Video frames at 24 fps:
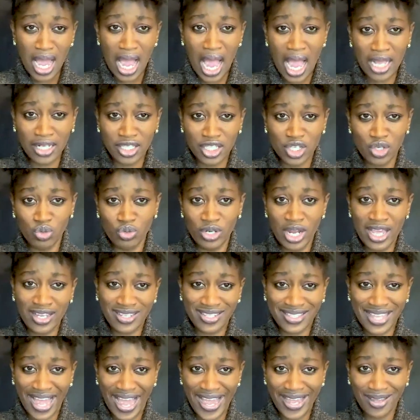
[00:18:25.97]
Until
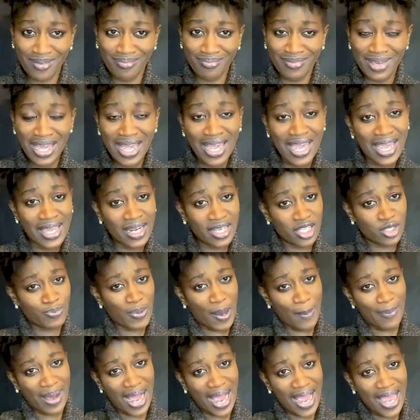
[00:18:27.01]
next time, it is
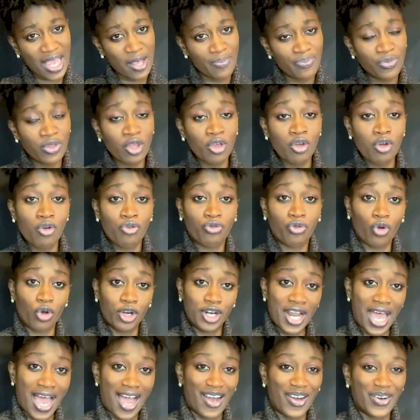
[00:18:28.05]
bye bye for
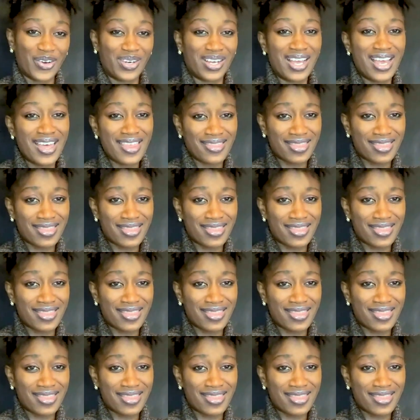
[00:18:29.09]
now.